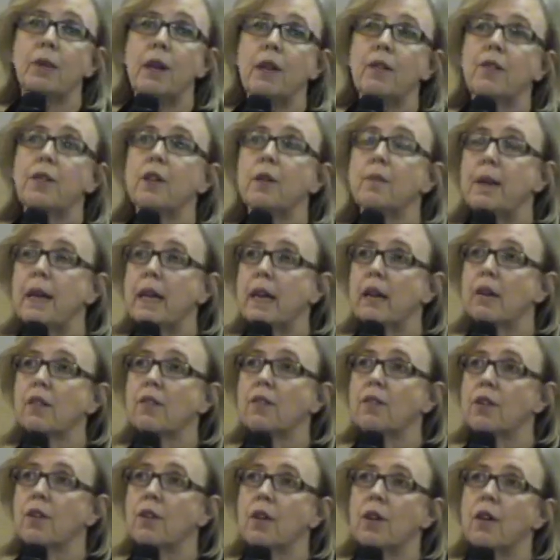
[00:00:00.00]
reason to be
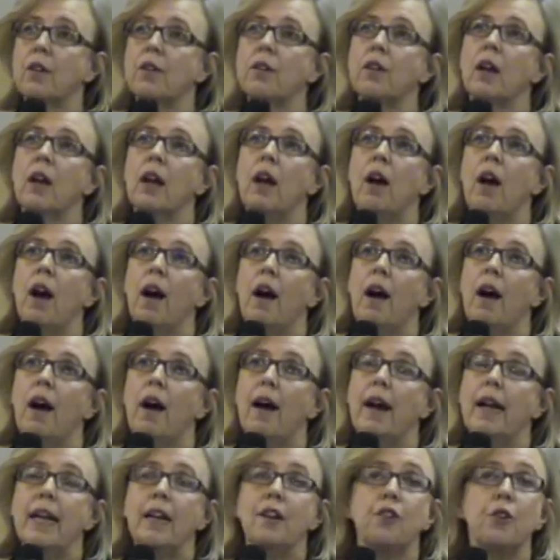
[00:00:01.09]
concerned
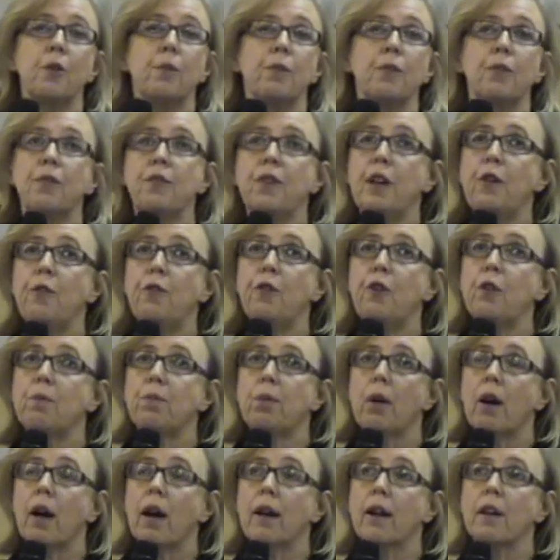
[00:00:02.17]
uh, in terms of seafood
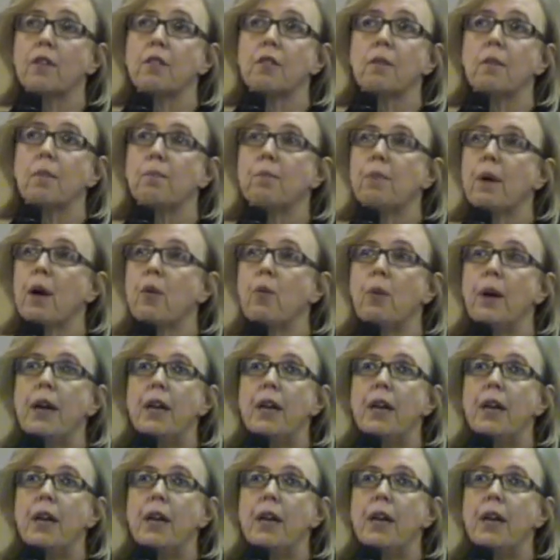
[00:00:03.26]
products, but